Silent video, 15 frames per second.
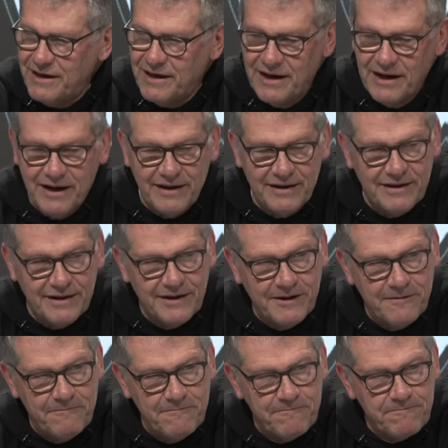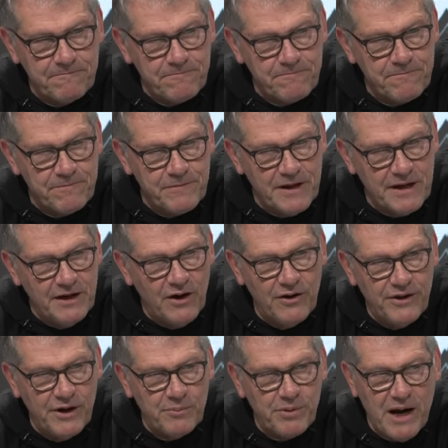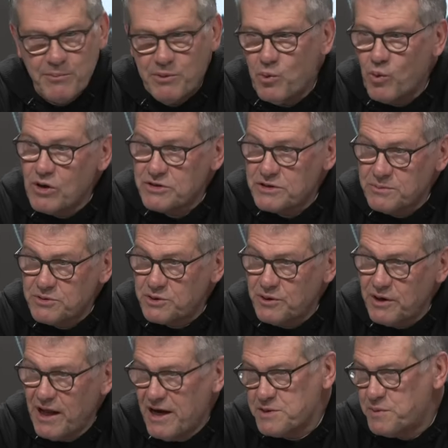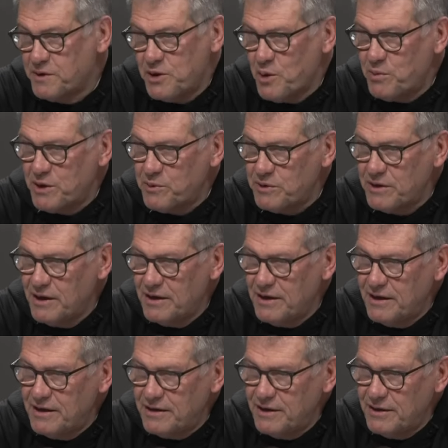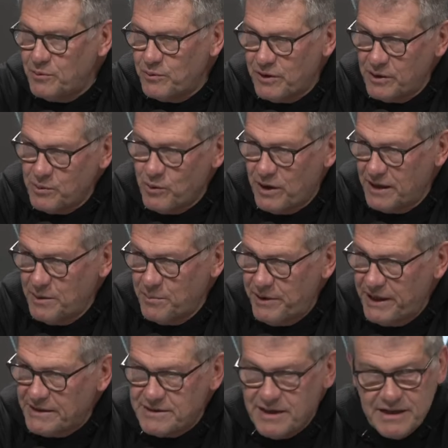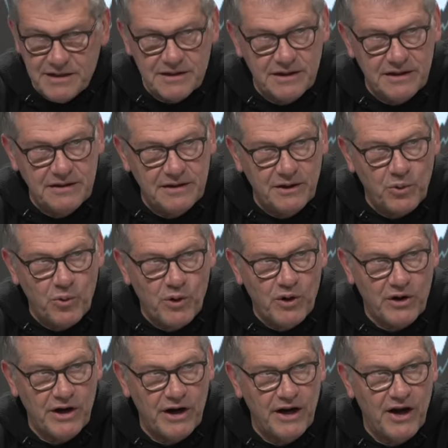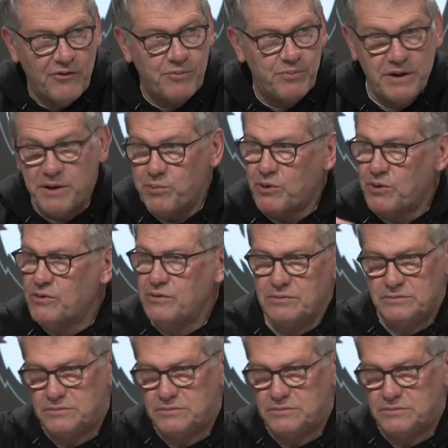And, you know, and there probably were some storylines, but nobody really wanted to pay attention. There weren't enough people